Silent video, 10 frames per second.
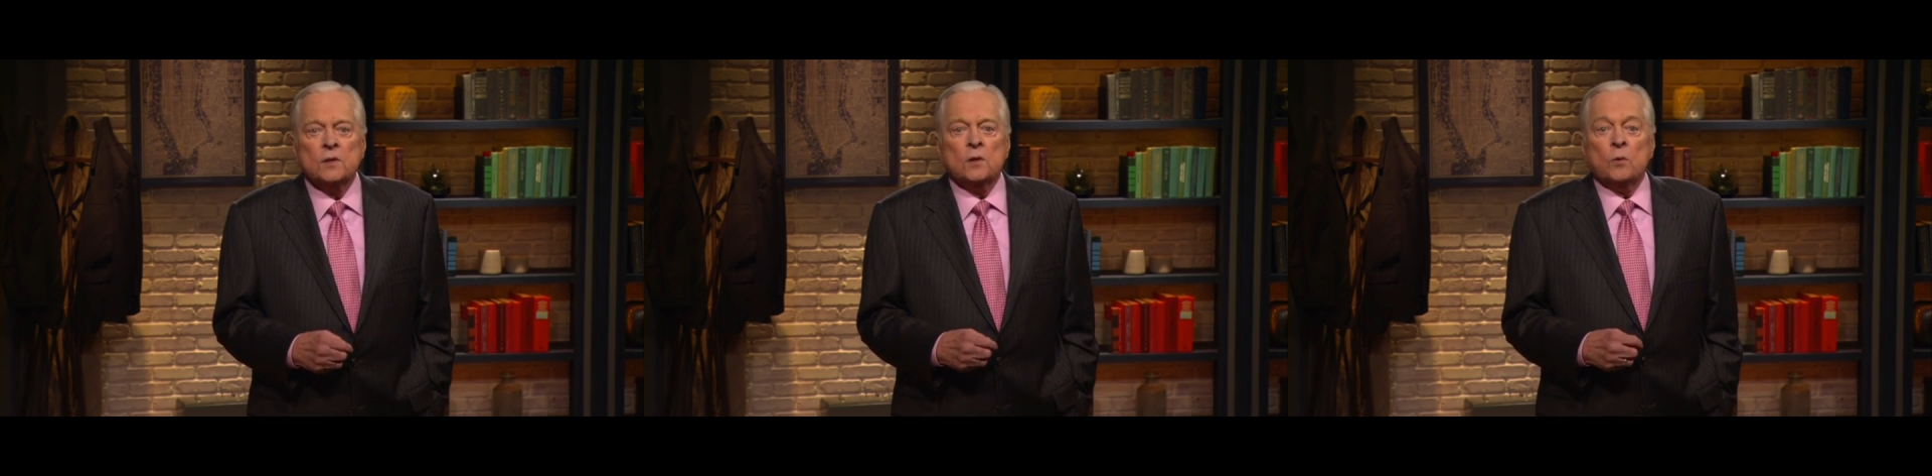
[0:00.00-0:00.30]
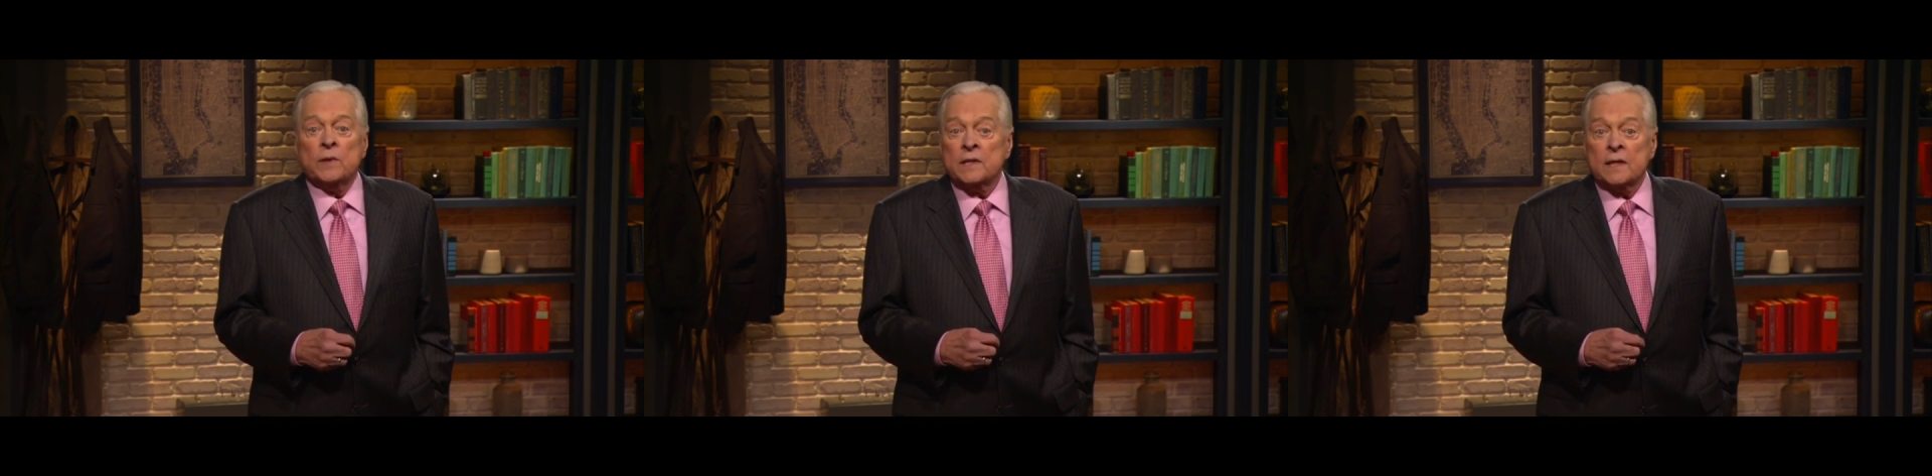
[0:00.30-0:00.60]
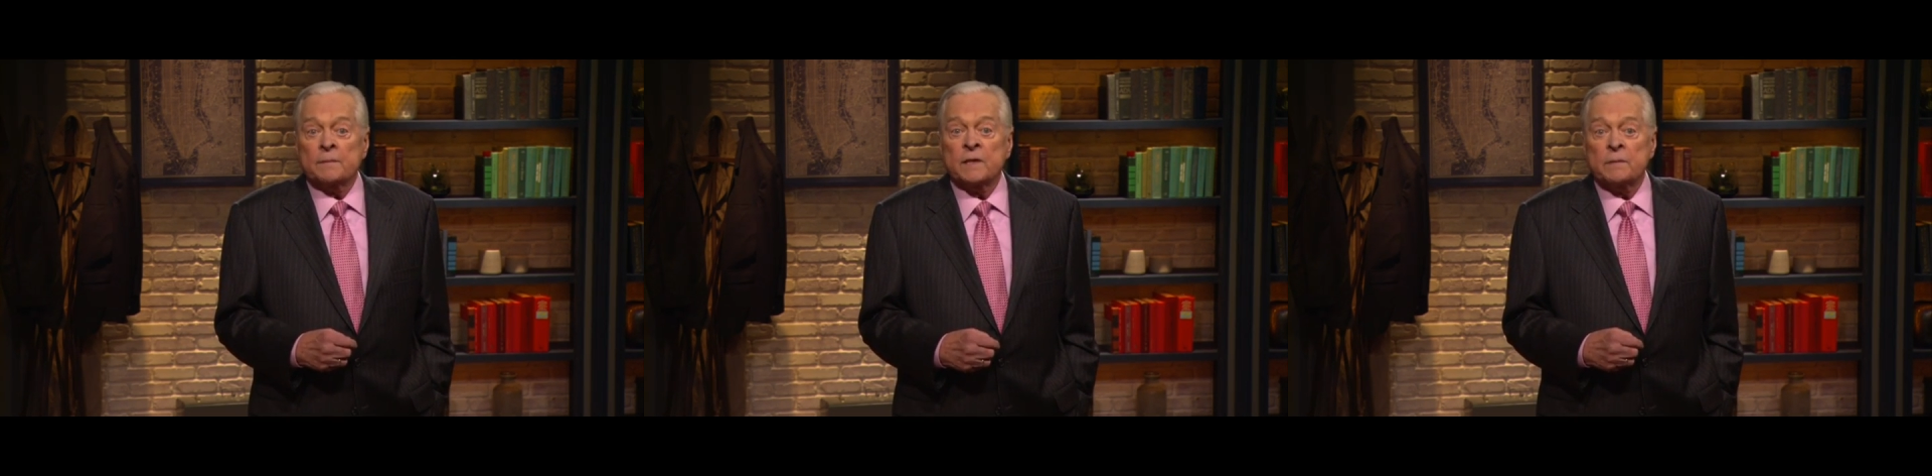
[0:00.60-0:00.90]
when the
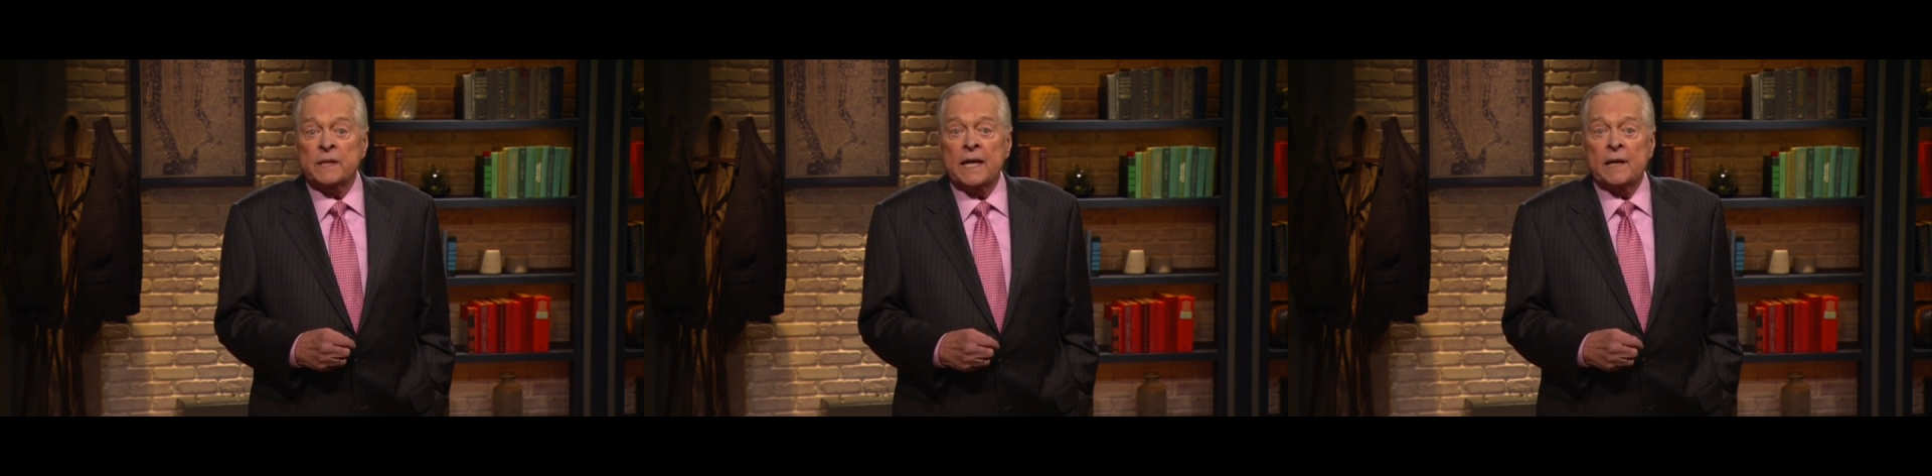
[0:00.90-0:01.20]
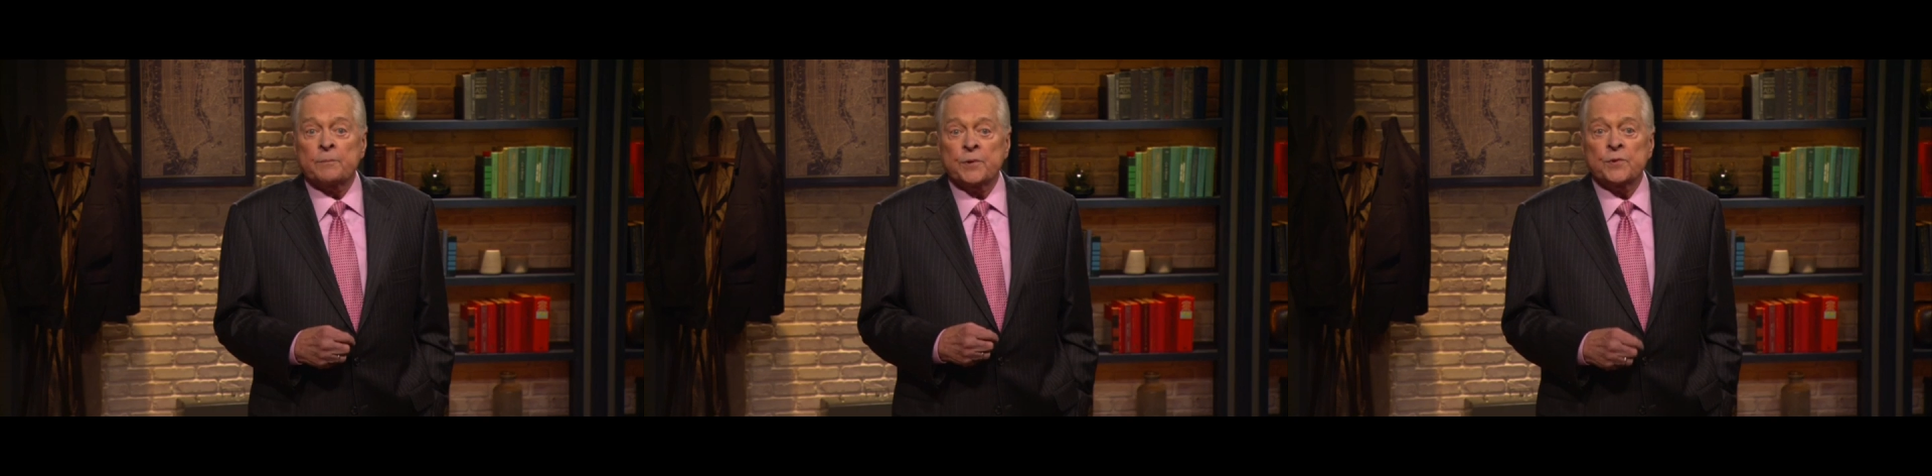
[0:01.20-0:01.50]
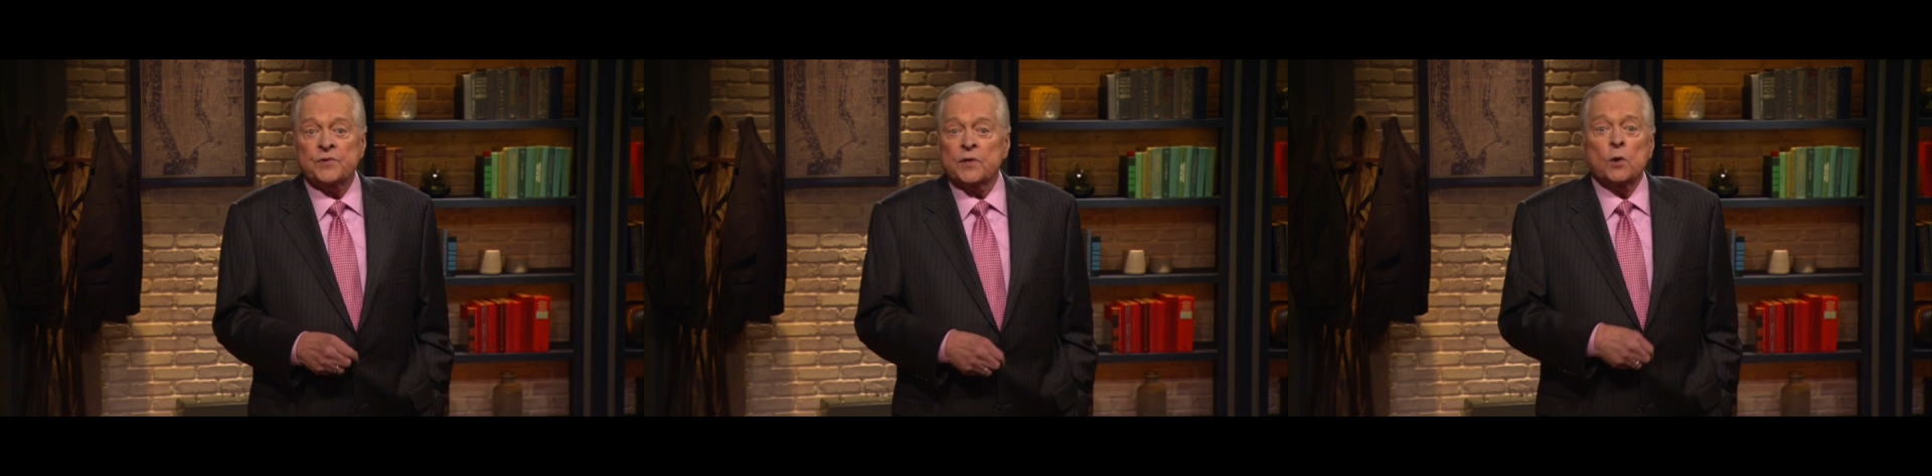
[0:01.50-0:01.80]
company began
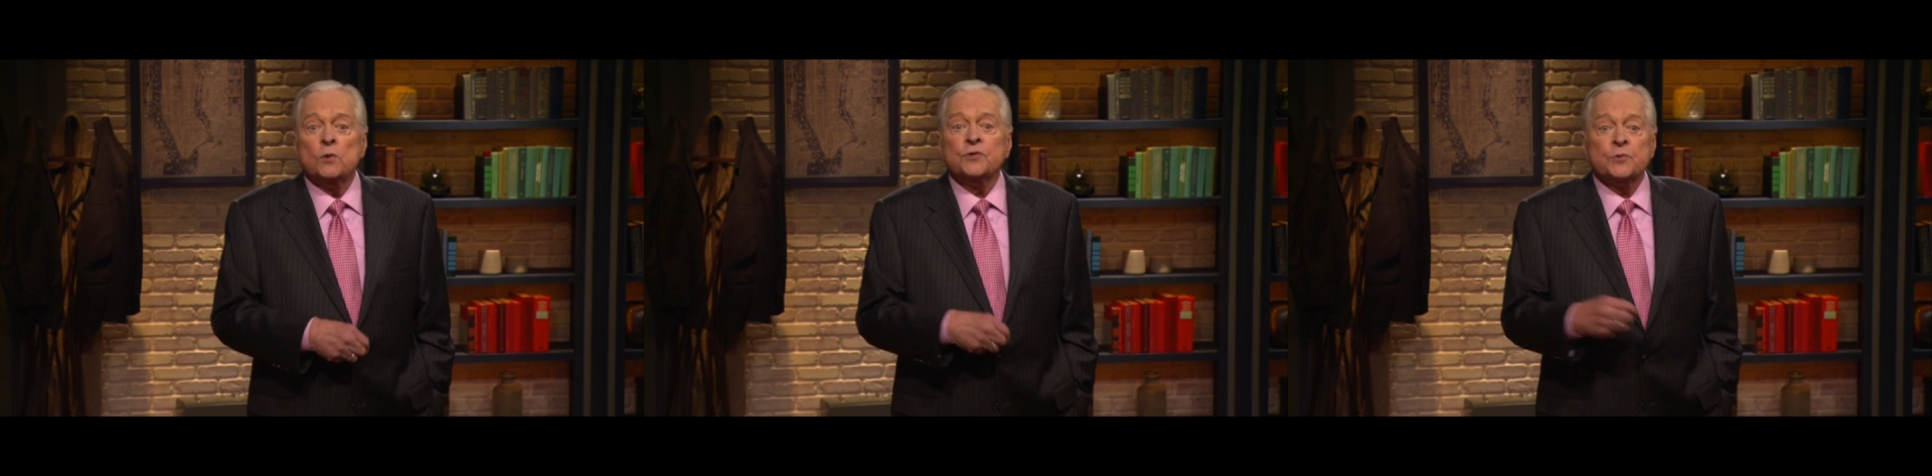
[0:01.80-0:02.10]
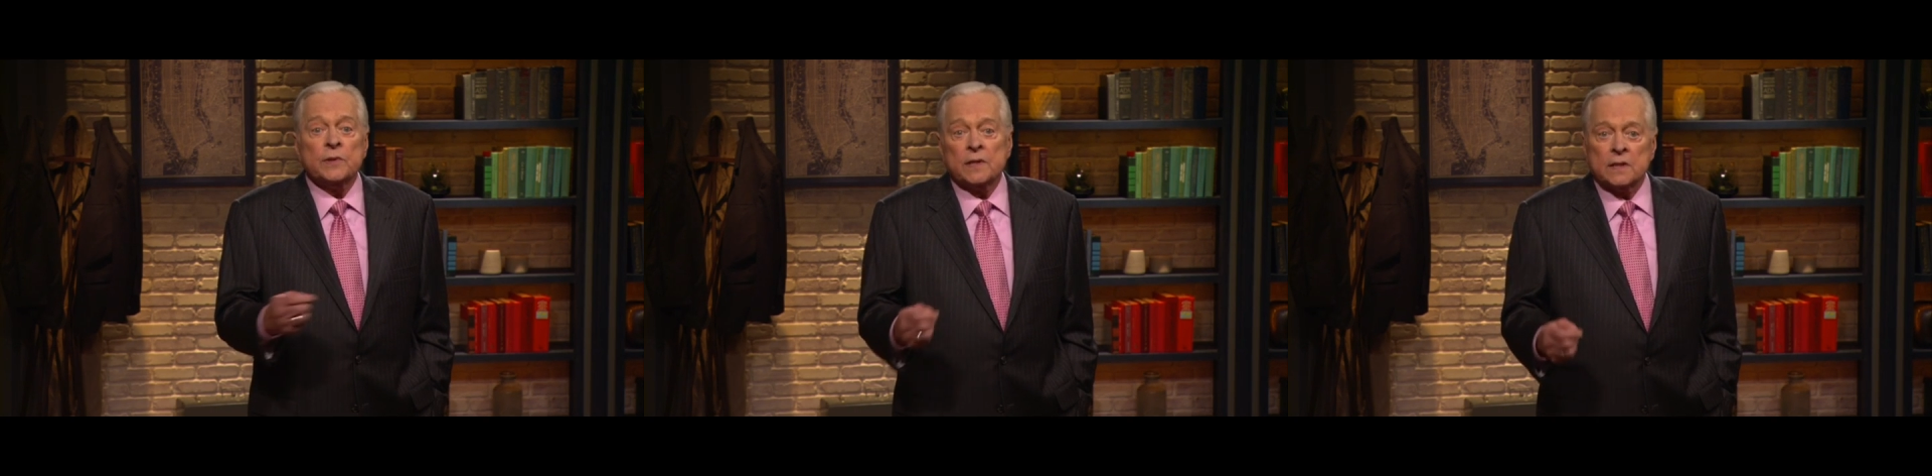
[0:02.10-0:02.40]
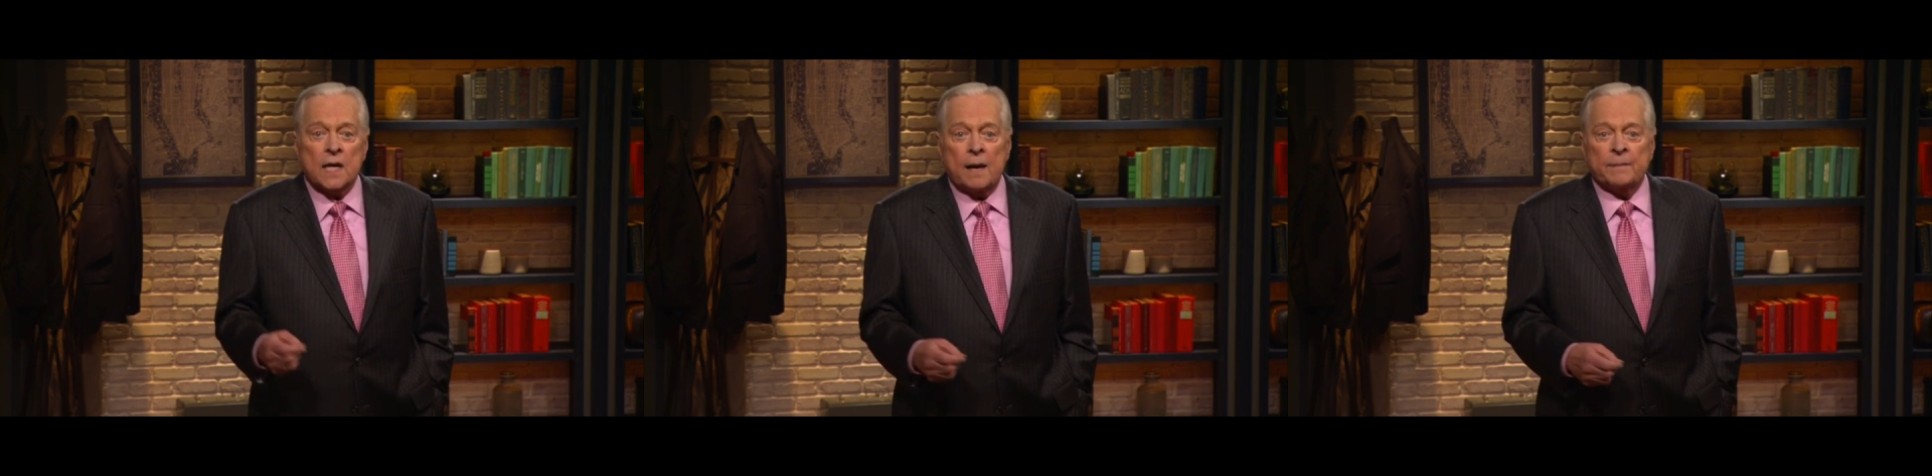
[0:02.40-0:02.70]
producing a whole string of
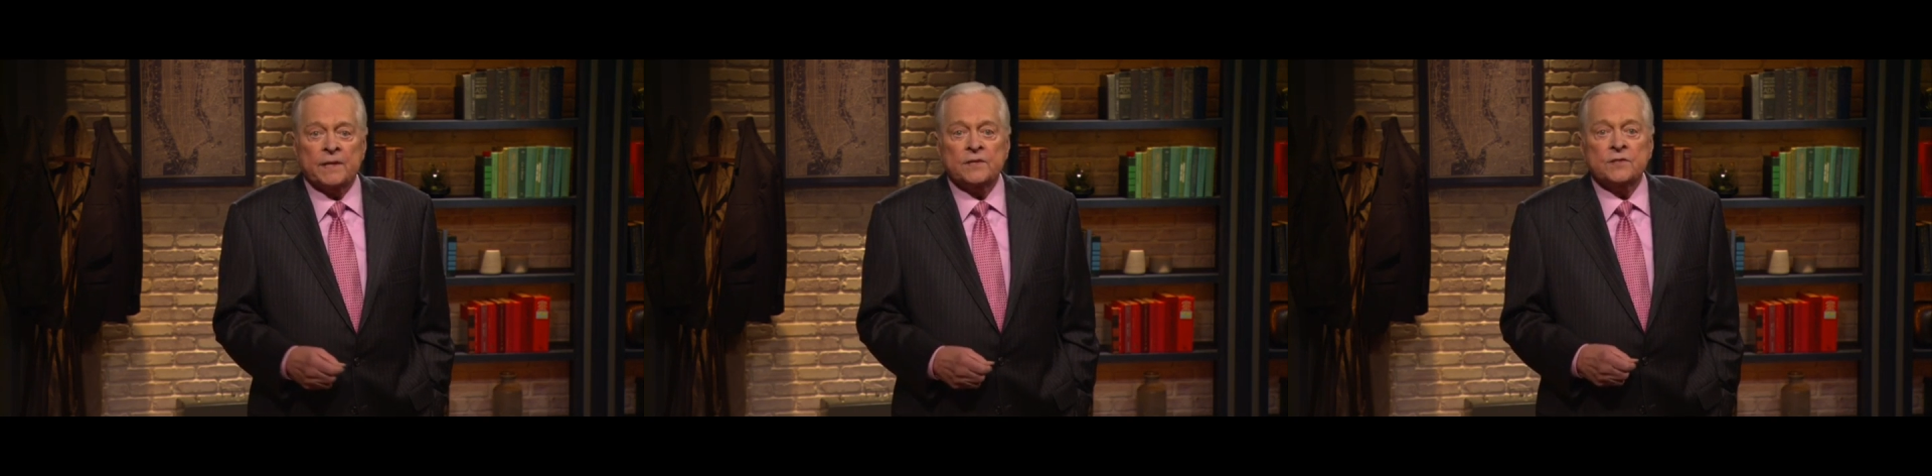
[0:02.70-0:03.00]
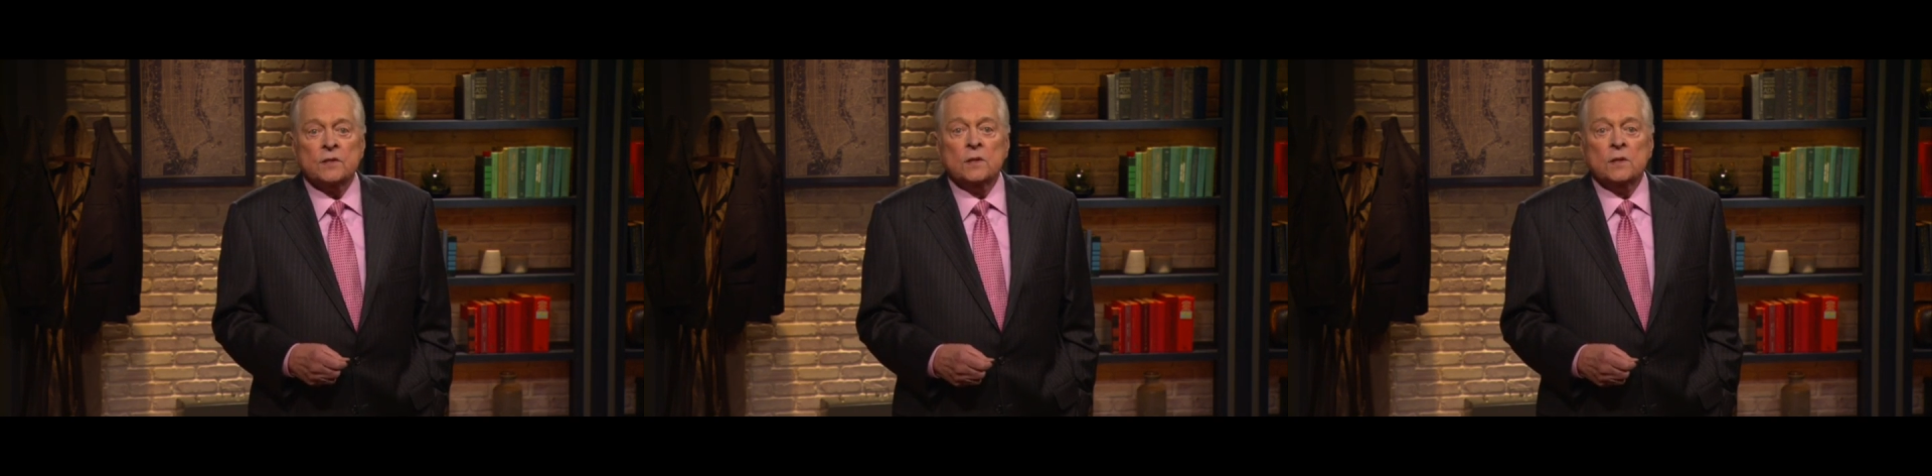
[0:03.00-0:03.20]
comedies,